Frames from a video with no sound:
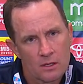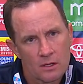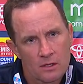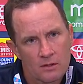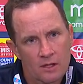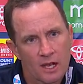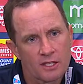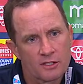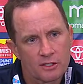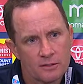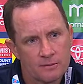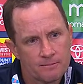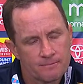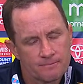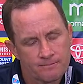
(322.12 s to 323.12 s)
The lesson,
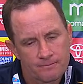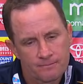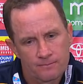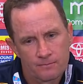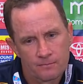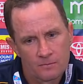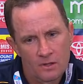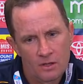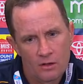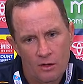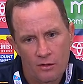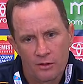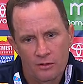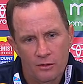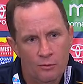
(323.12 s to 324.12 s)
I
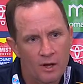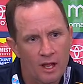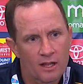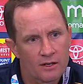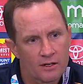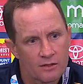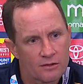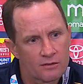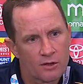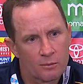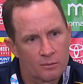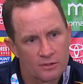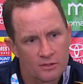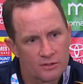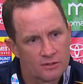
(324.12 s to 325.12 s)
think, the reality in this
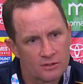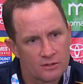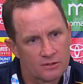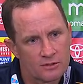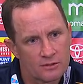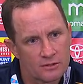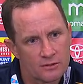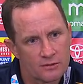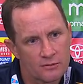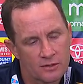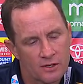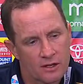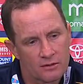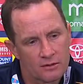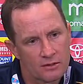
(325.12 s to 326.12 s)
competition is if you
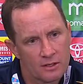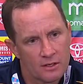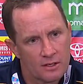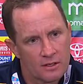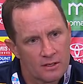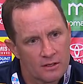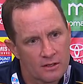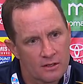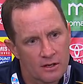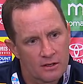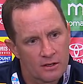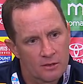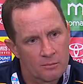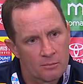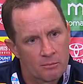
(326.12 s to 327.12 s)
don't. You know,
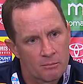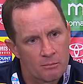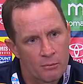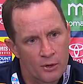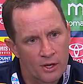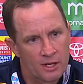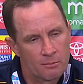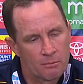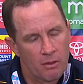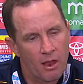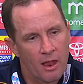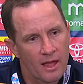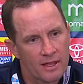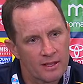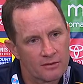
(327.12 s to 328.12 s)
don't bring and
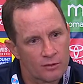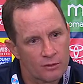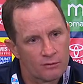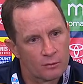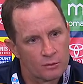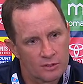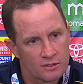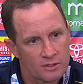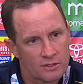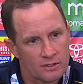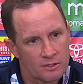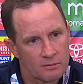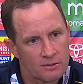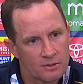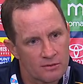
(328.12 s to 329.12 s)
play, as I've always said,
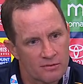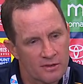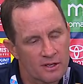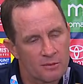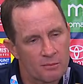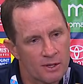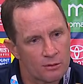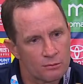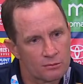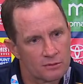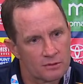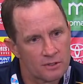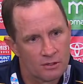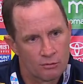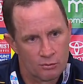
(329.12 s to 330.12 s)
your fundamentals
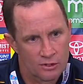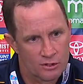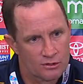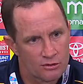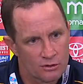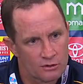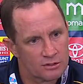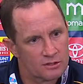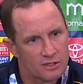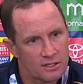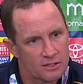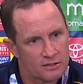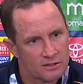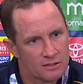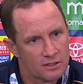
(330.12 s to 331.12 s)
in a really strong
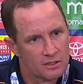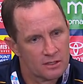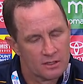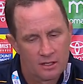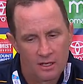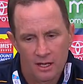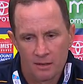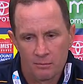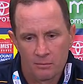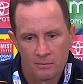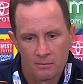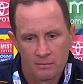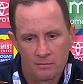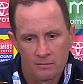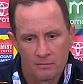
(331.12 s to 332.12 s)
sense, and
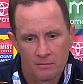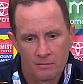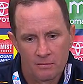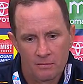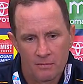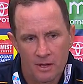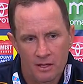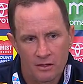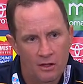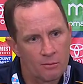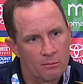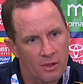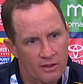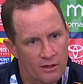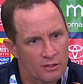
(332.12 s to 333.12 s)
don't
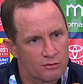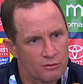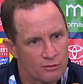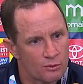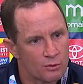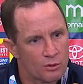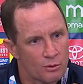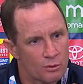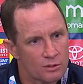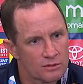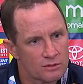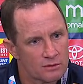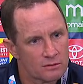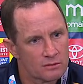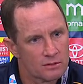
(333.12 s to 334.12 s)
play those for four
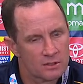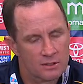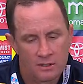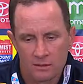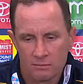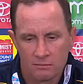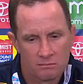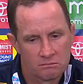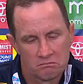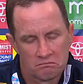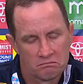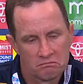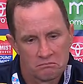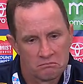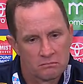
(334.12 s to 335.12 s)
quarters, you're going
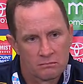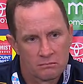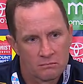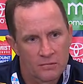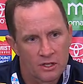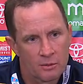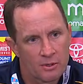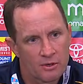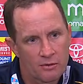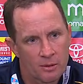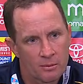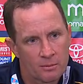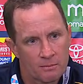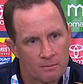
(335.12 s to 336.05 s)
to be in trouble.